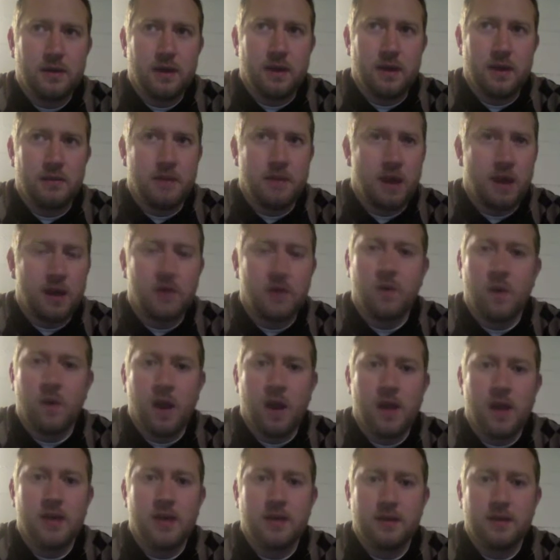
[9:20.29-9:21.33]
not
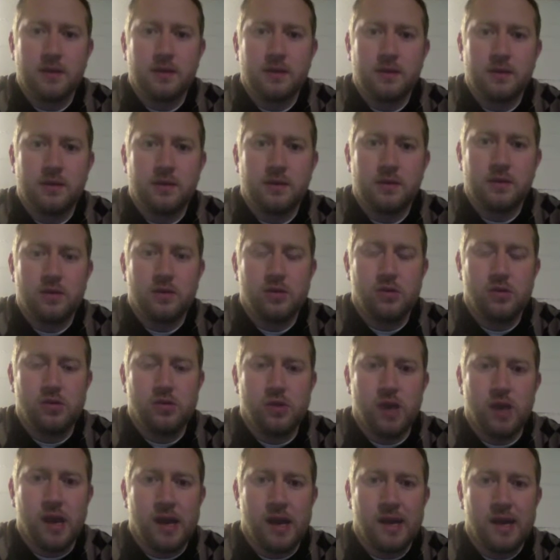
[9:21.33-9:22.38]
quite who
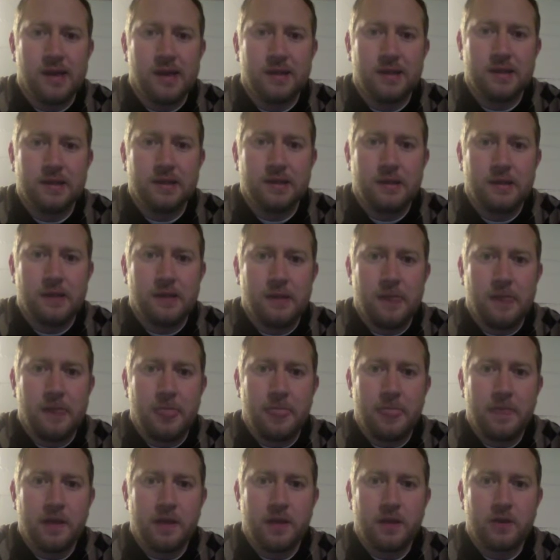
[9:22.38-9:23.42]
God
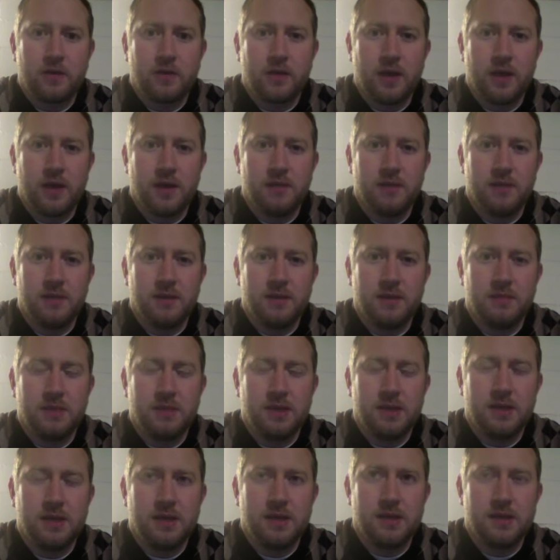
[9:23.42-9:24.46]
created me to
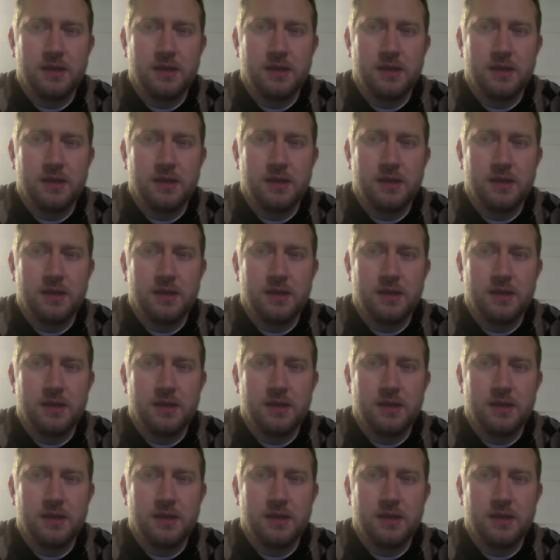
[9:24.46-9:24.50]
be.